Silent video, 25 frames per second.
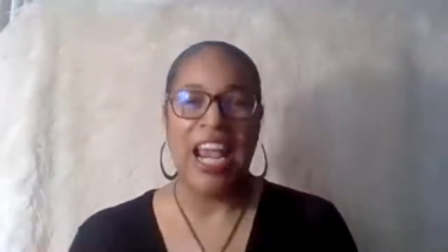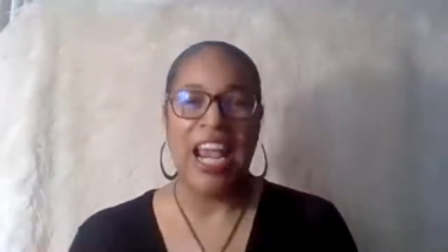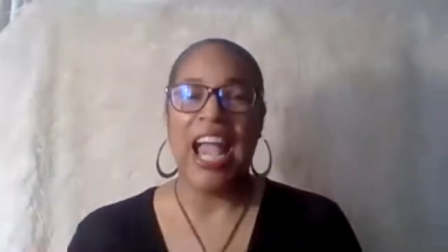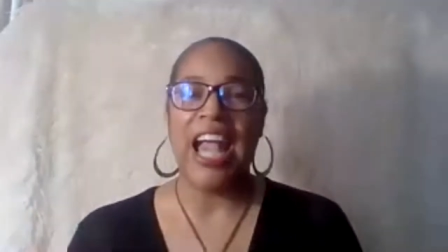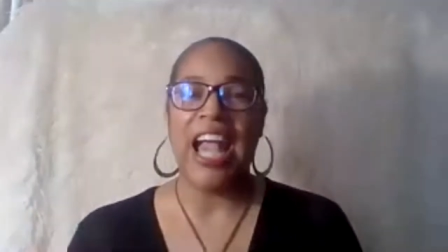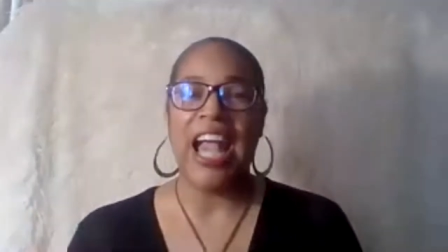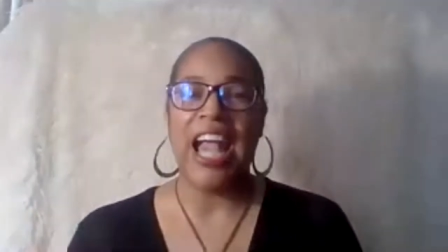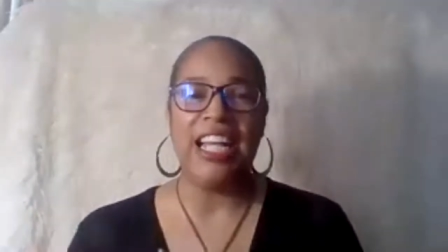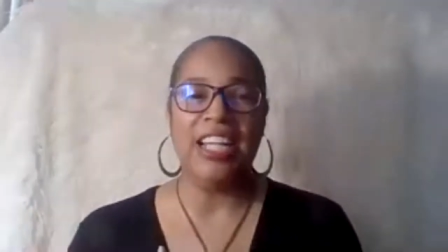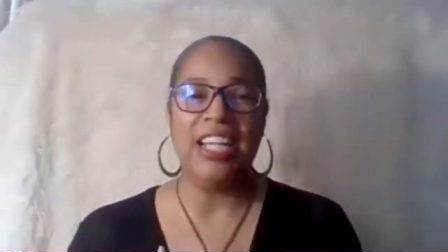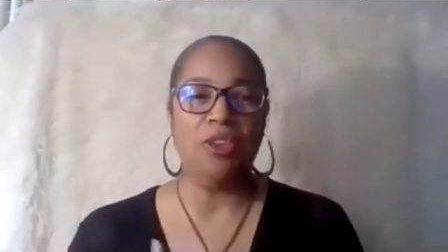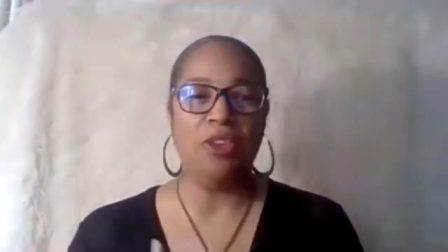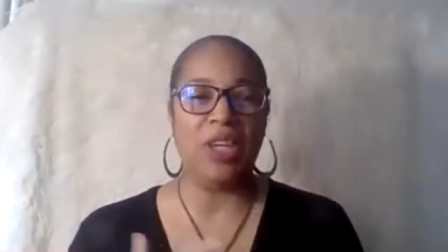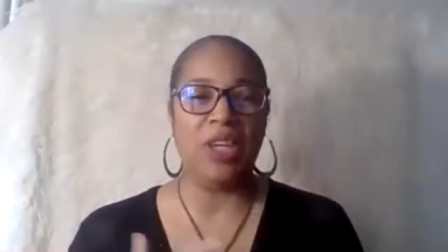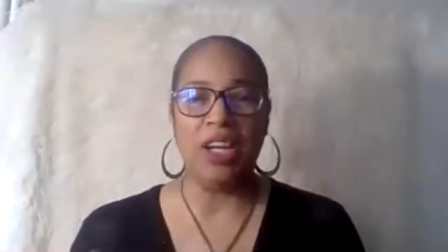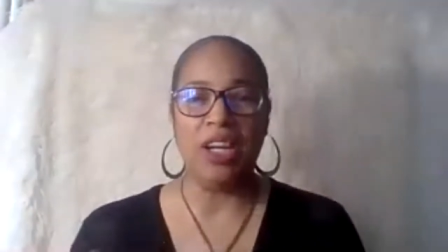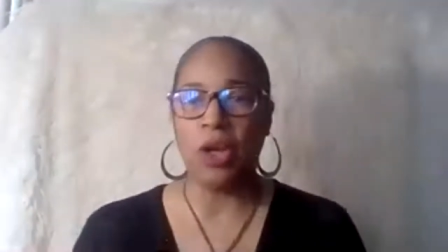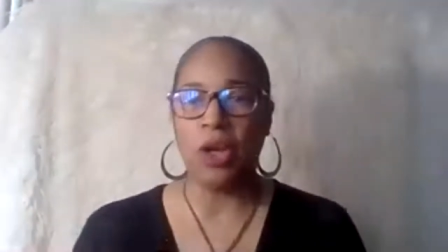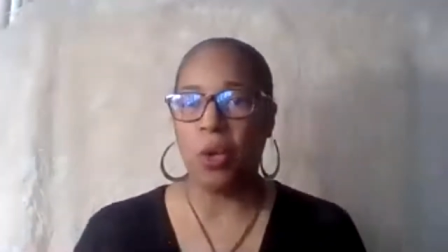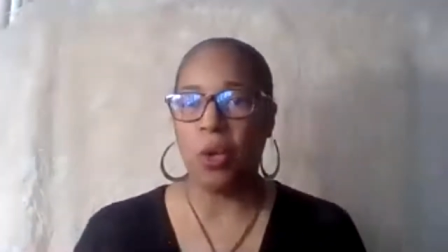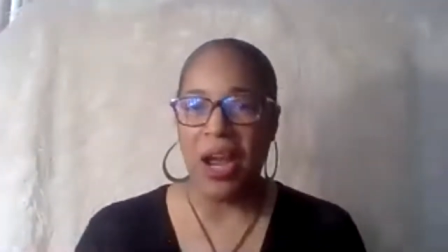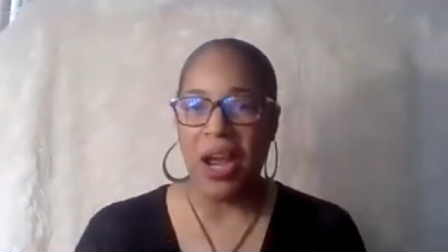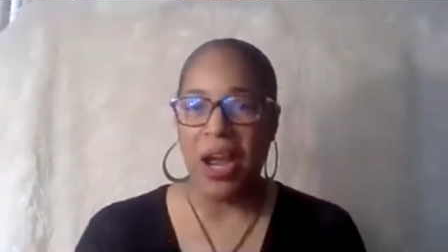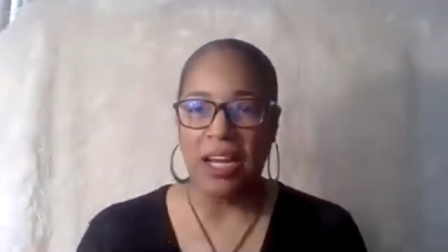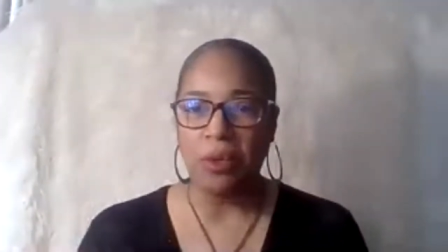And you get
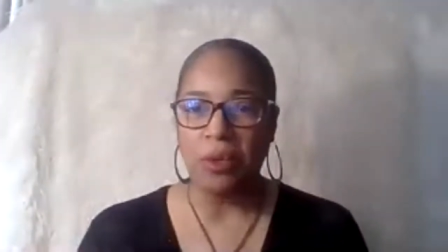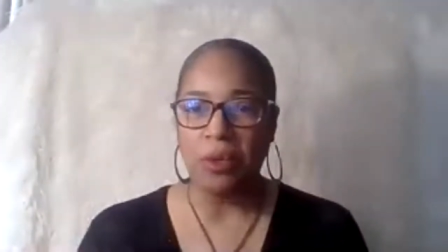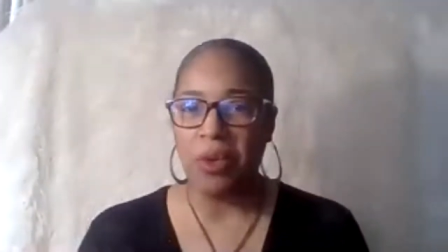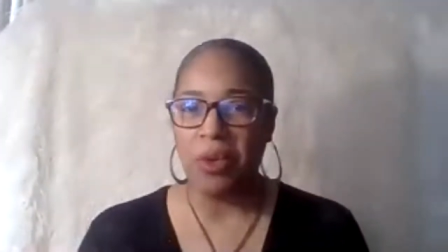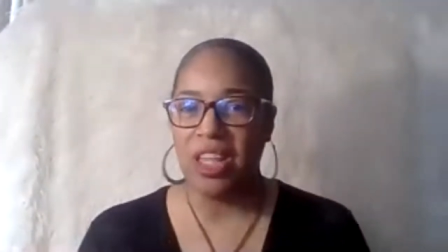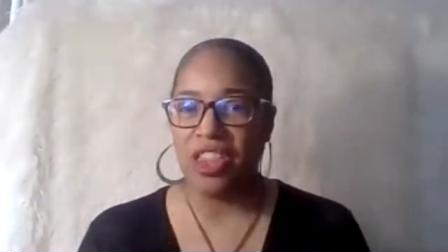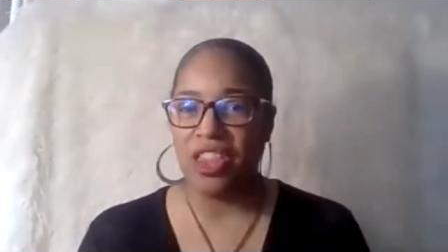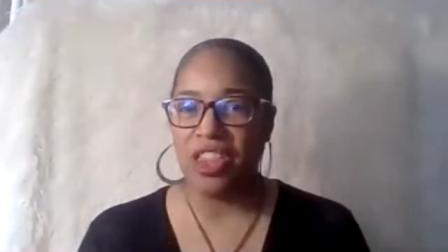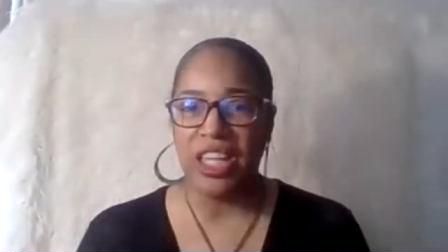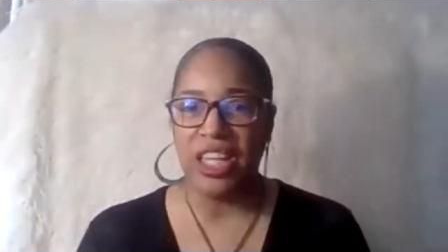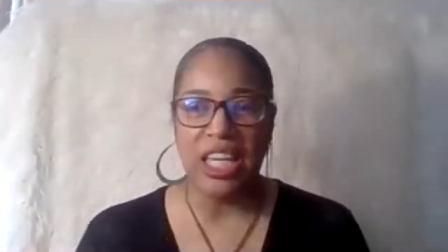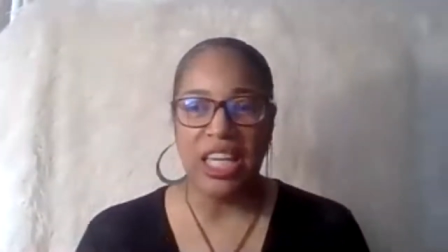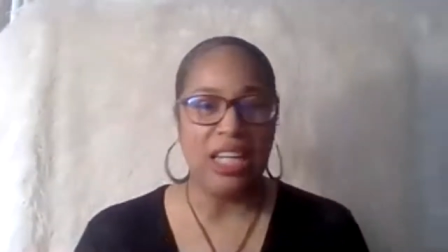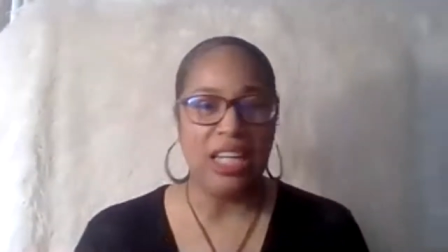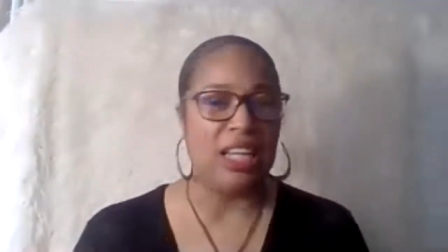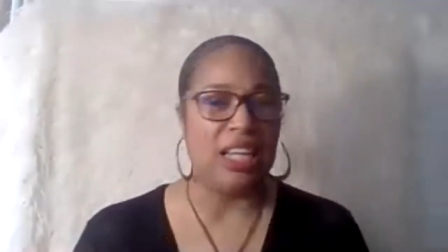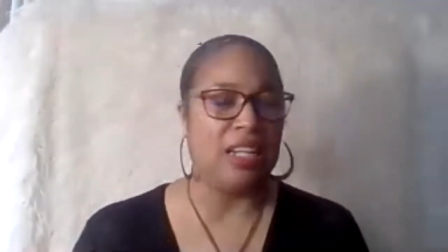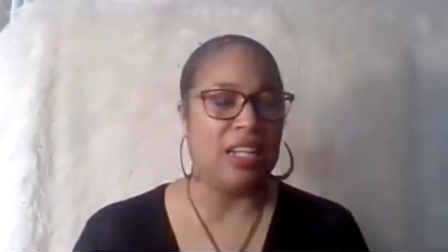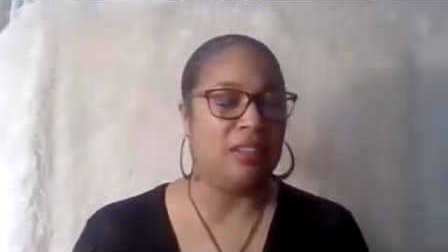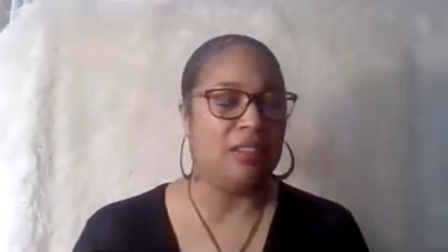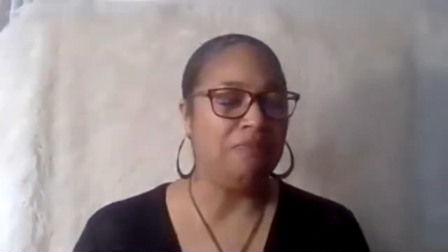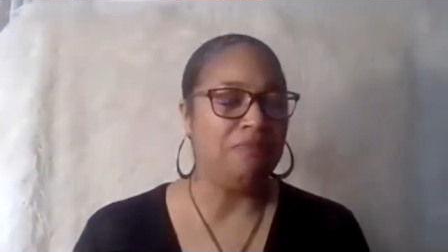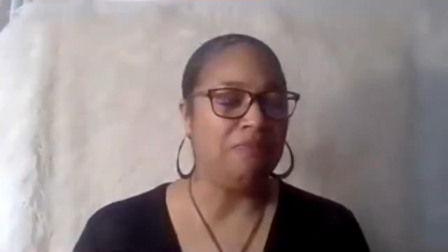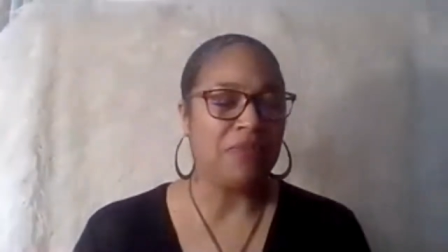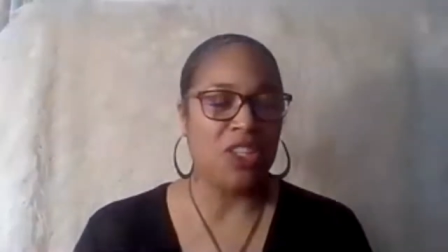acquainted with it
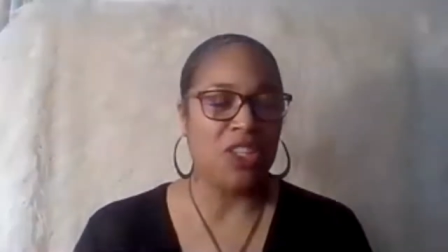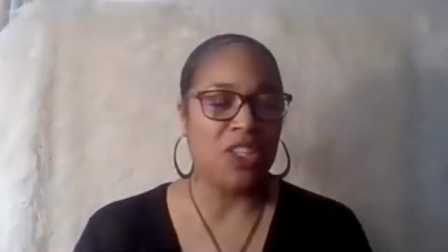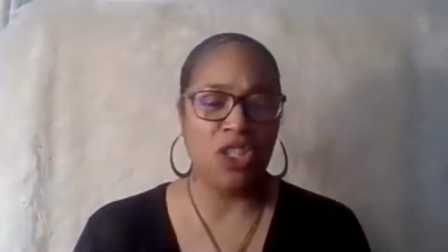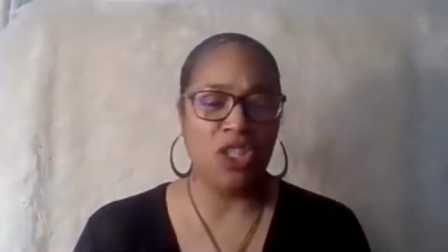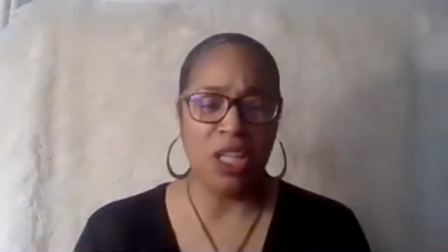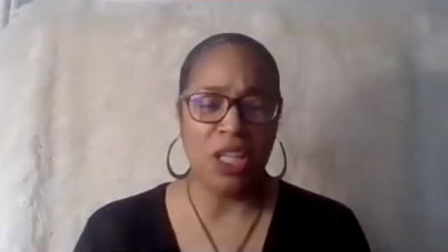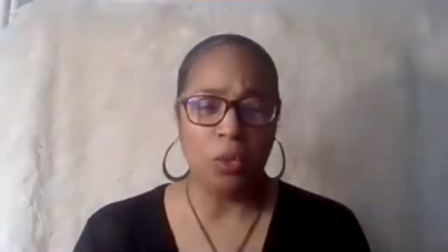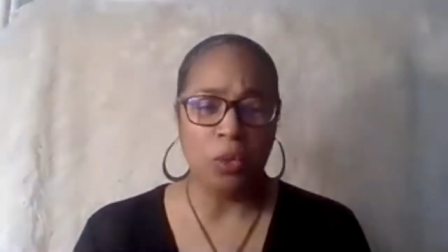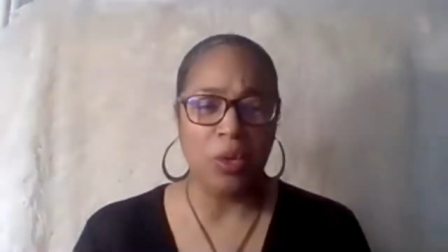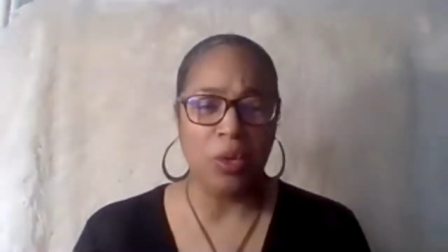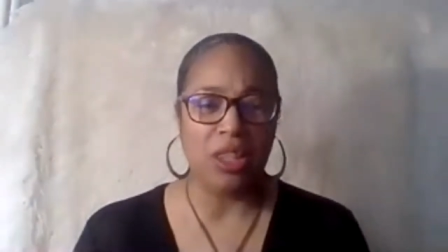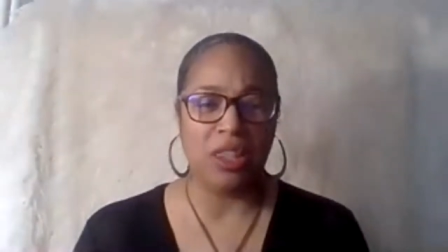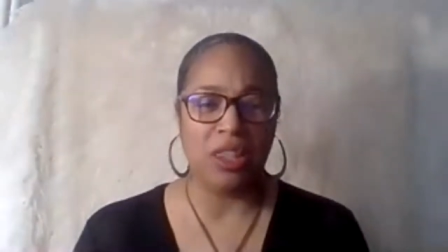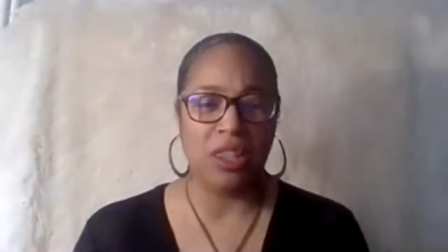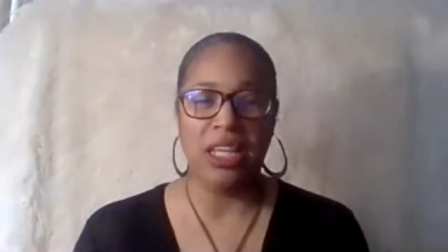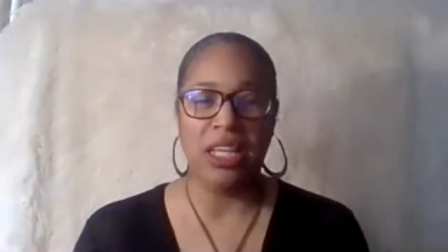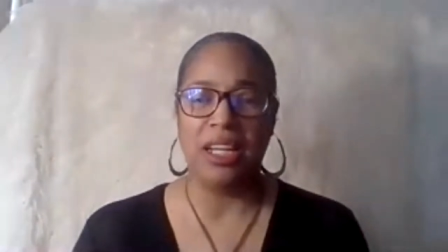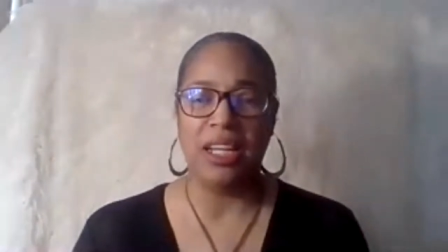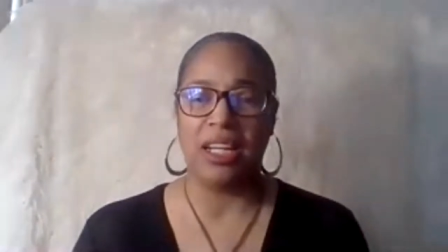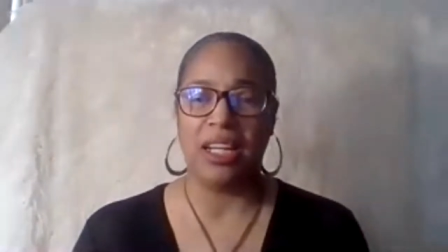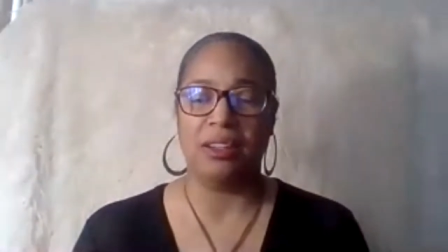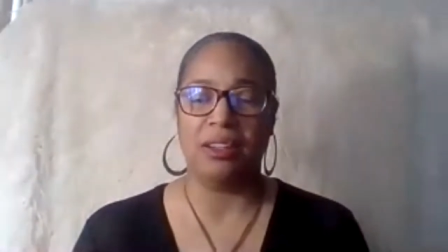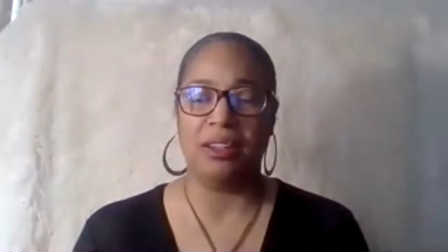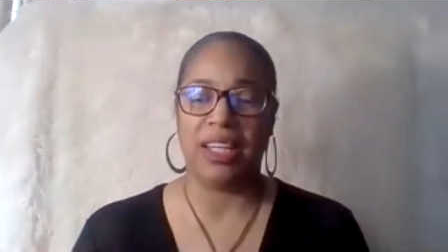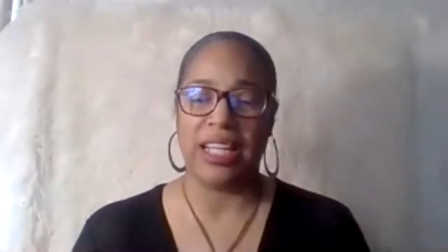and sit with it
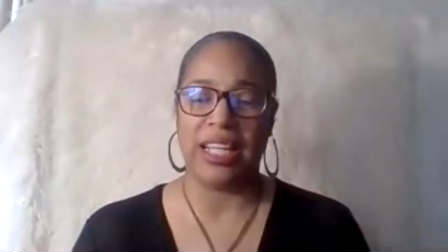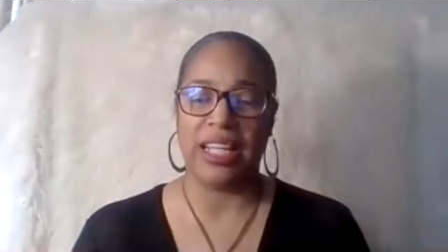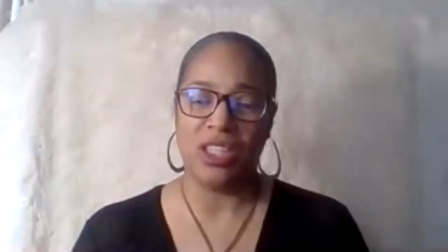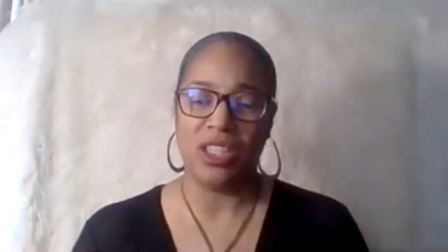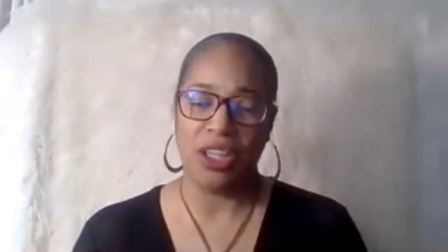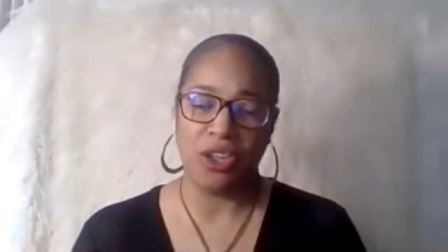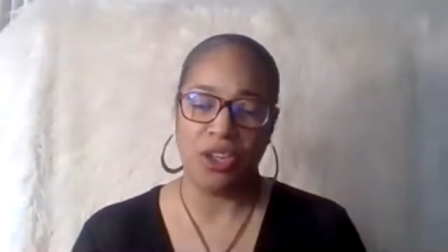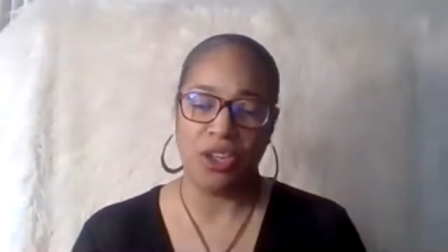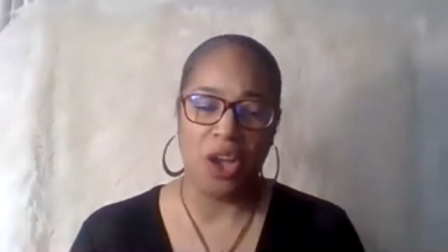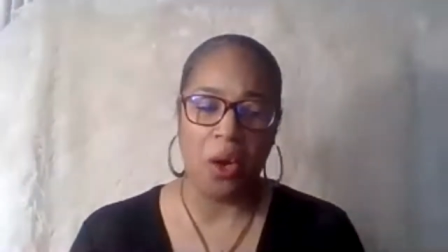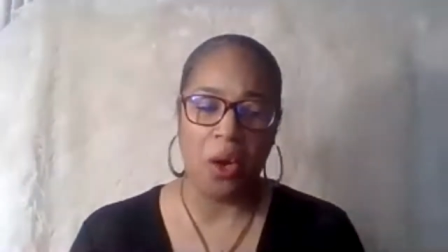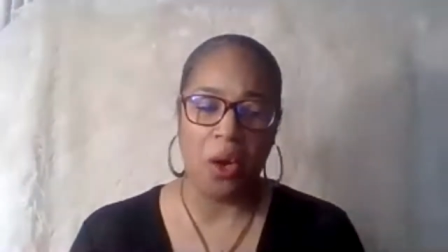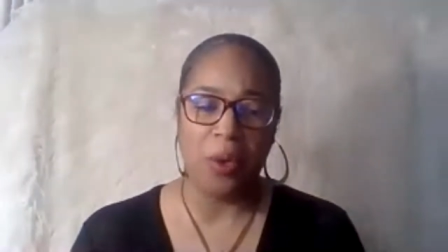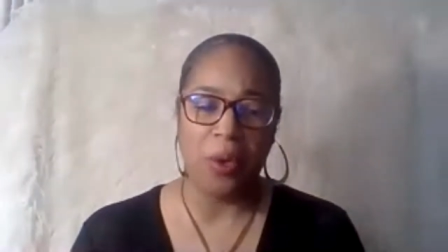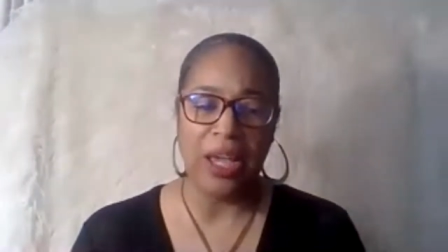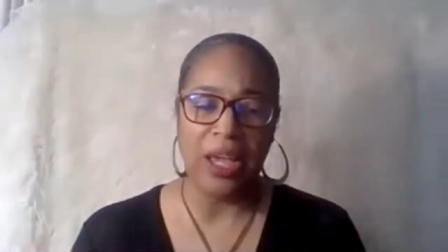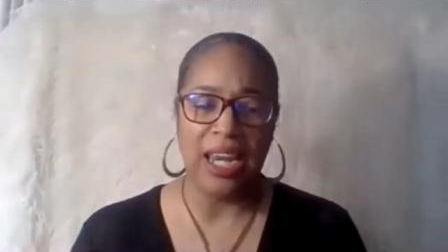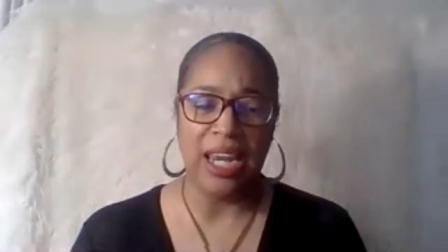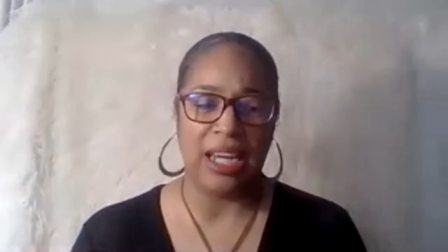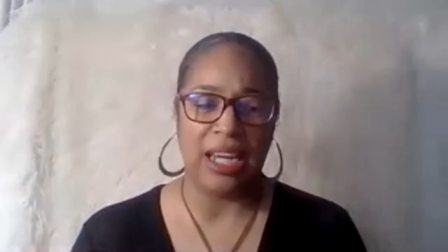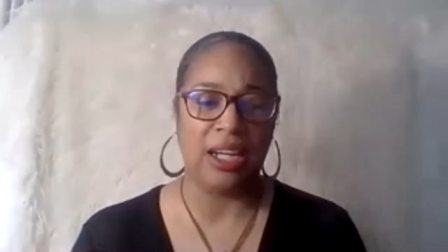and get to know it.